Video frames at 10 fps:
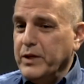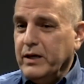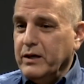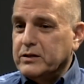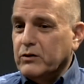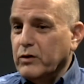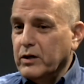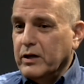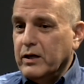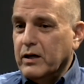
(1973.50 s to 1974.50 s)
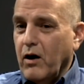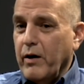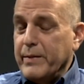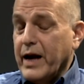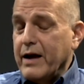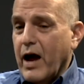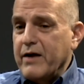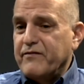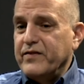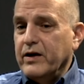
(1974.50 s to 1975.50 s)
isn't really. You know, I mean, I, I
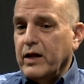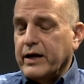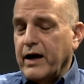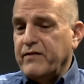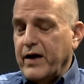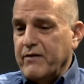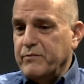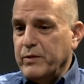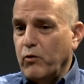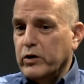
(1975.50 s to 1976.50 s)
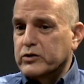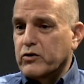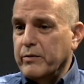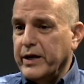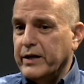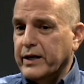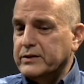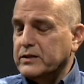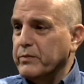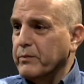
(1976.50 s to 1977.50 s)
feel like I've I've been more discriminated against
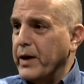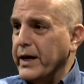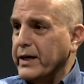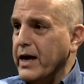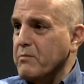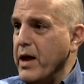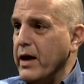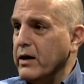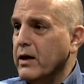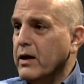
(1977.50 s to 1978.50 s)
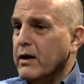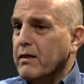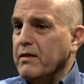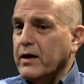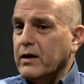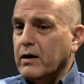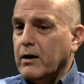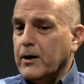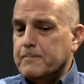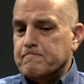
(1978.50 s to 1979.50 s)
by gay men than
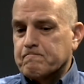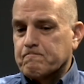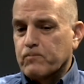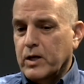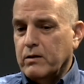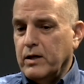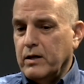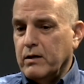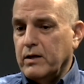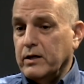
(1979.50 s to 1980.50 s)
um, than than